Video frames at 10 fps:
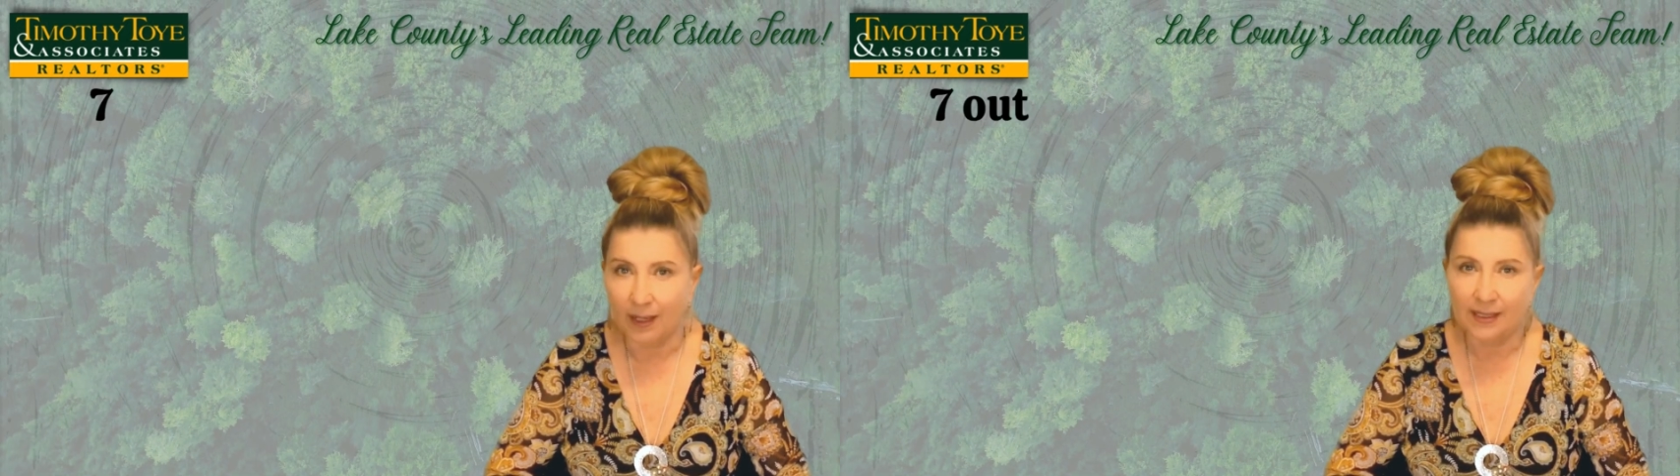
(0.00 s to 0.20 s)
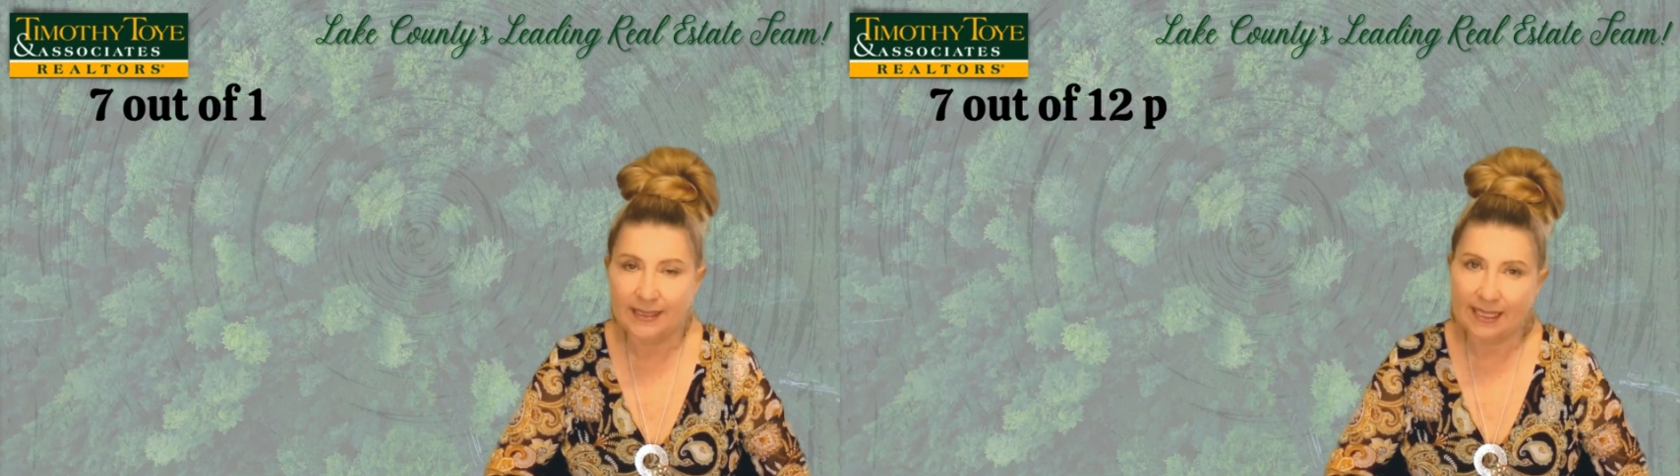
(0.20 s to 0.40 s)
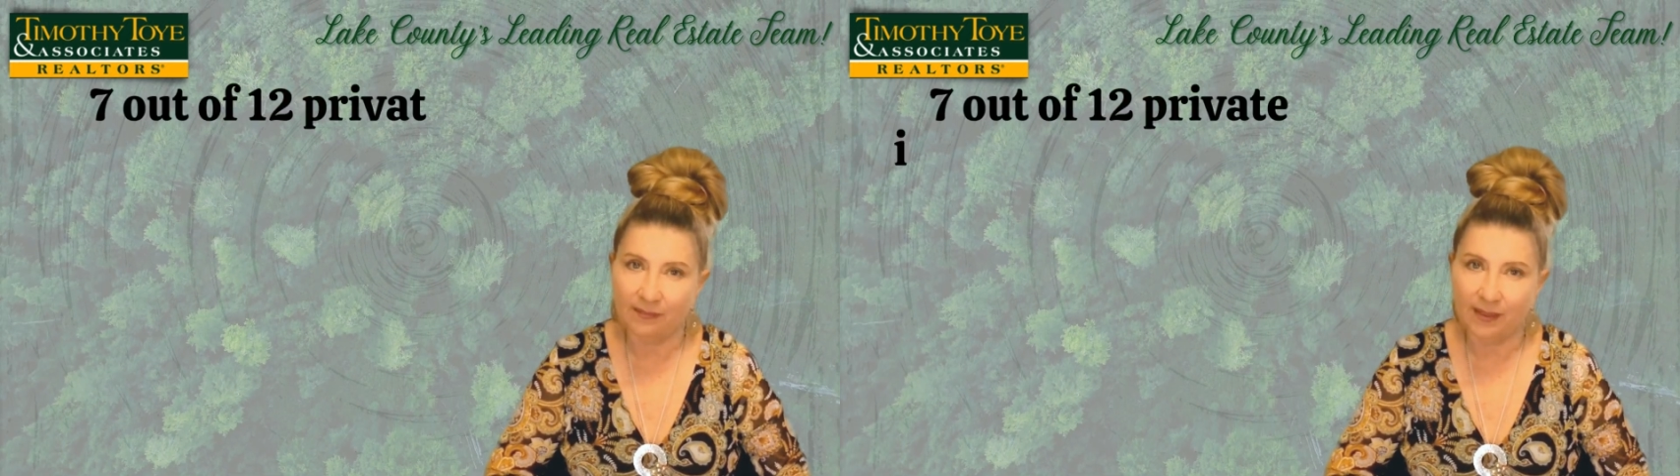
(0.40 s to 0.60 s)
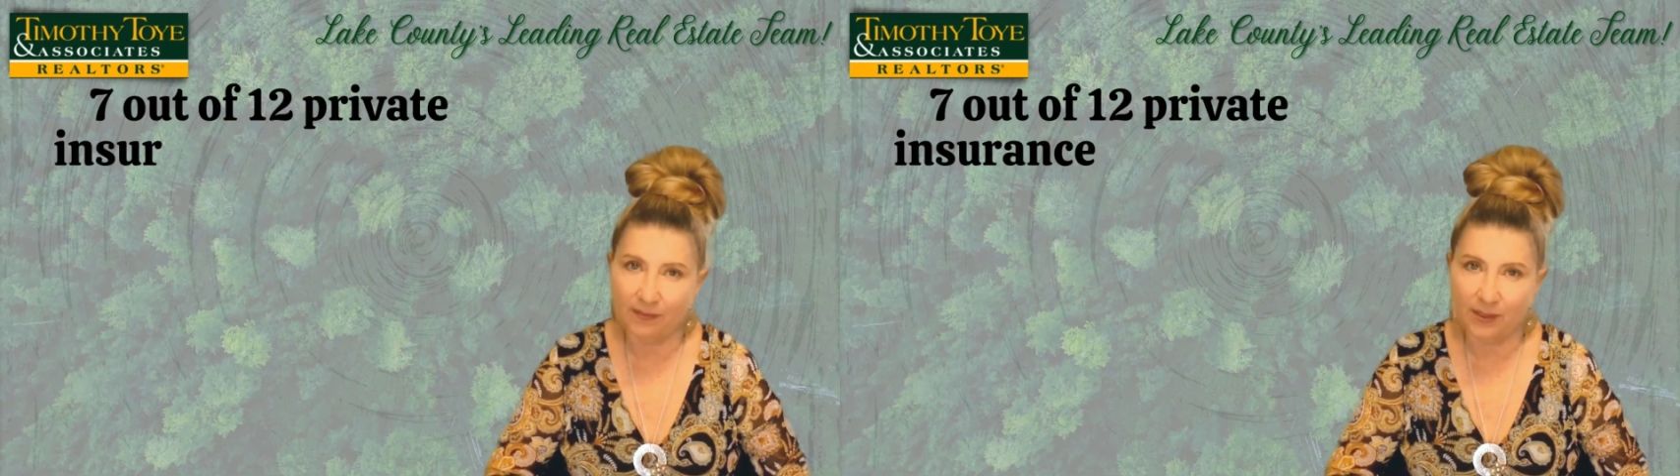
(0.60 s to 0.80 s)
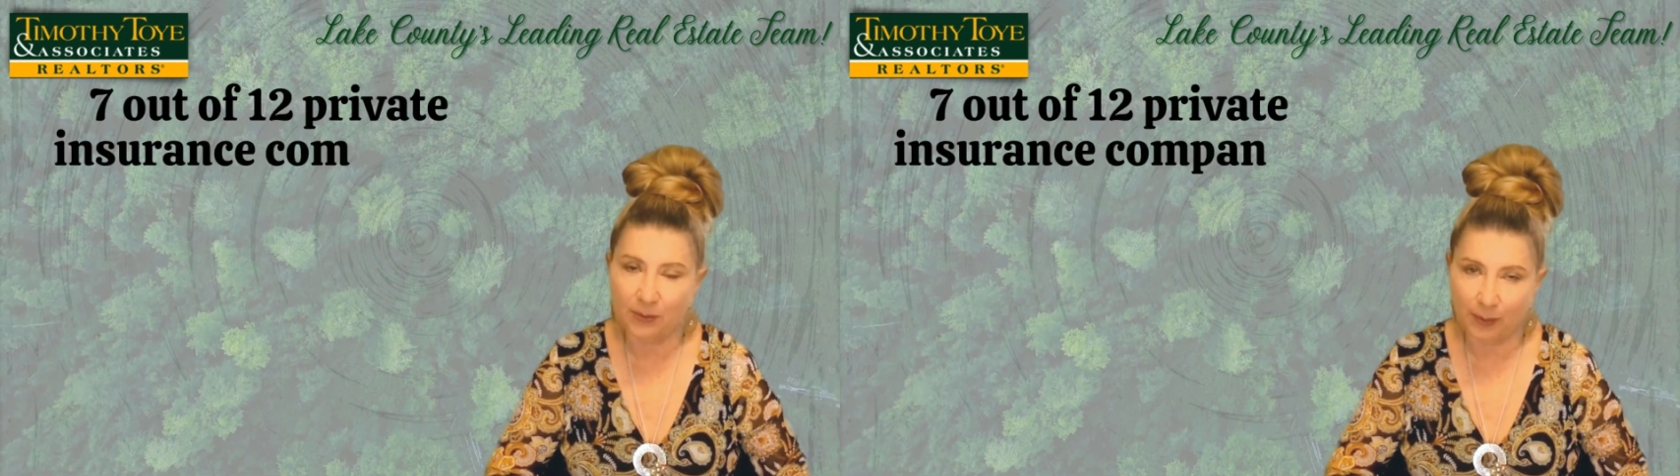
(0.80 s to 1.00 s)
seven of
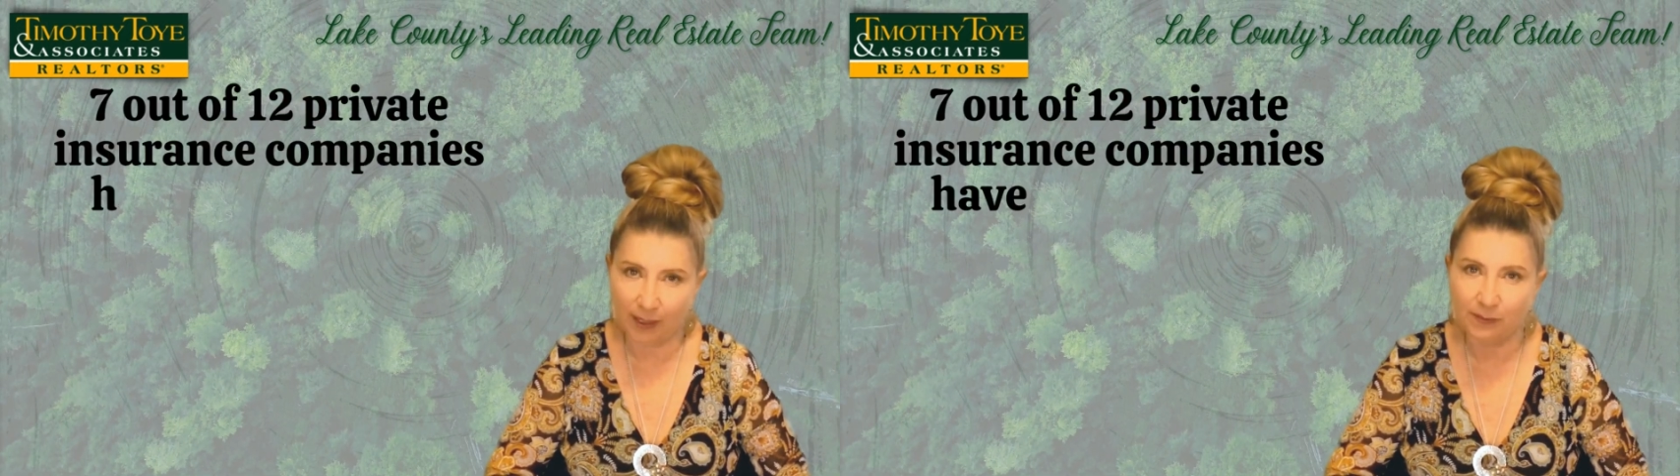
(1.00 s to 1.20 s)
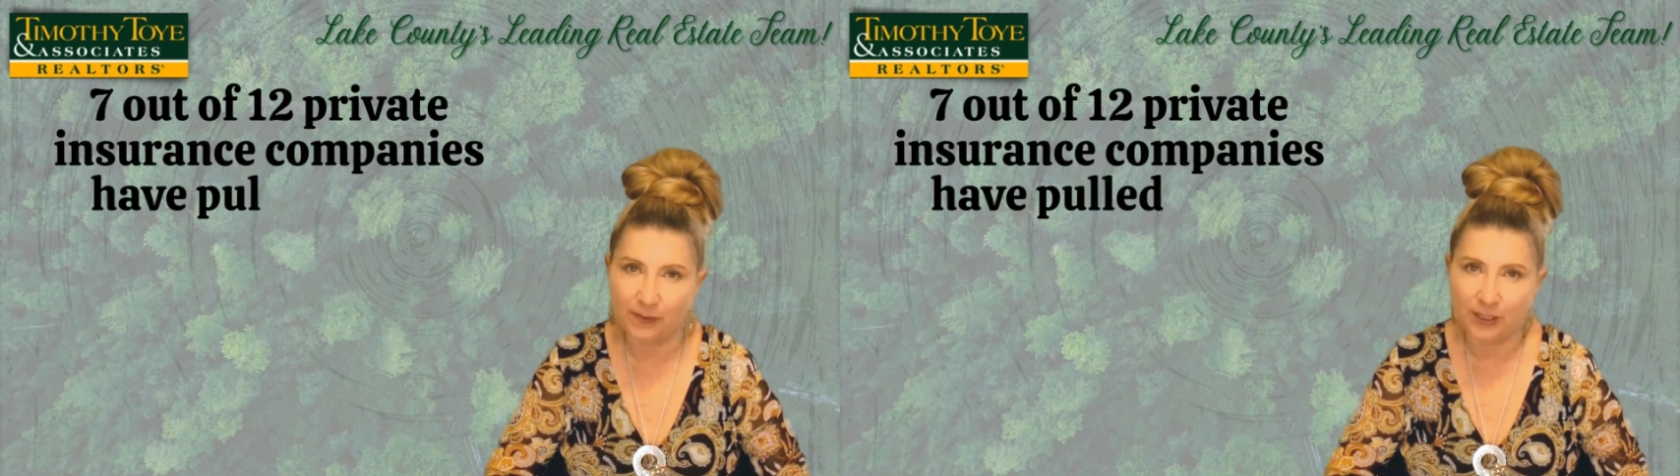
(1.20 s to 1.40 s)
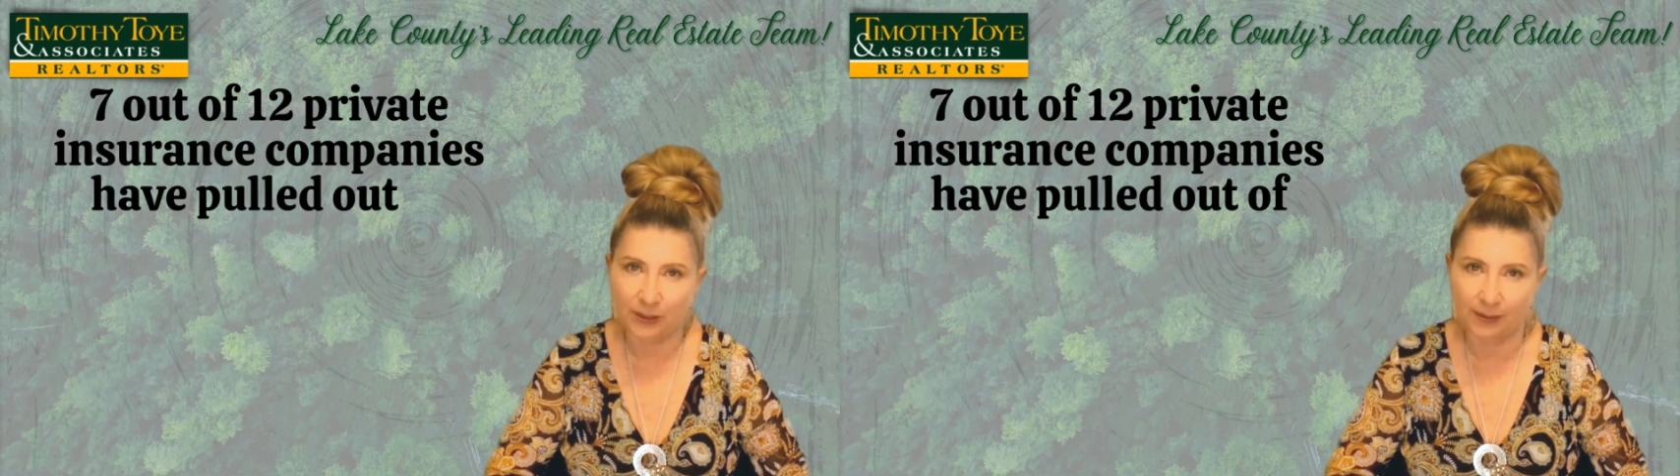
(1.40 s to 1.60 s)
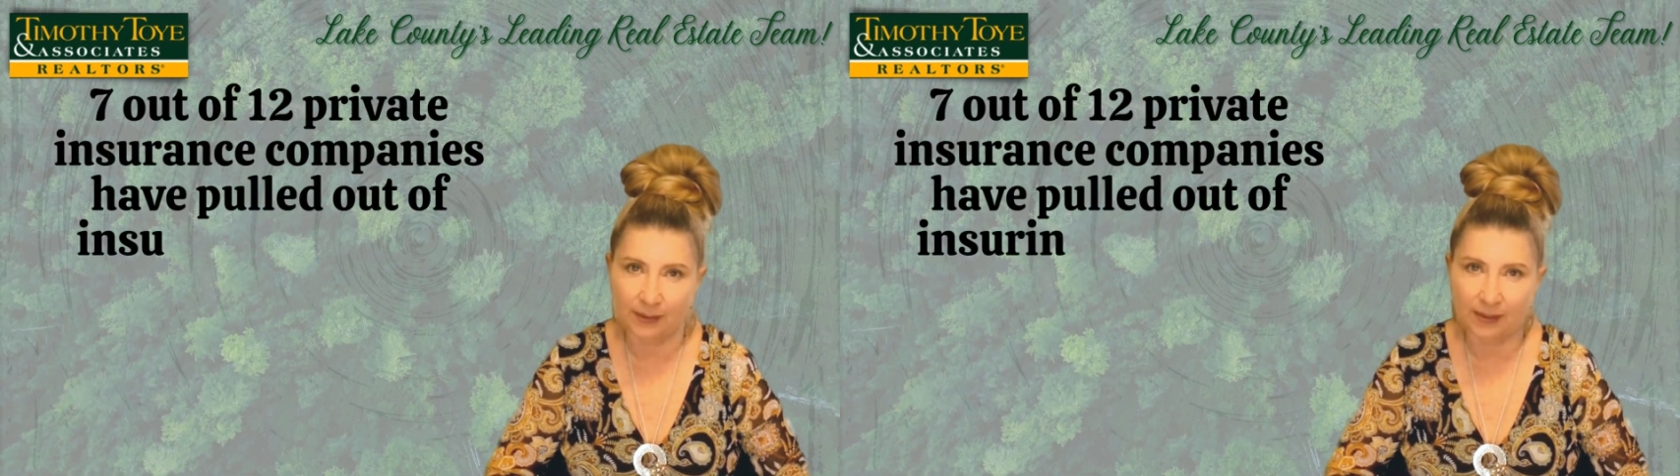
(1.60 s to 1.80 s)
the 12 insurance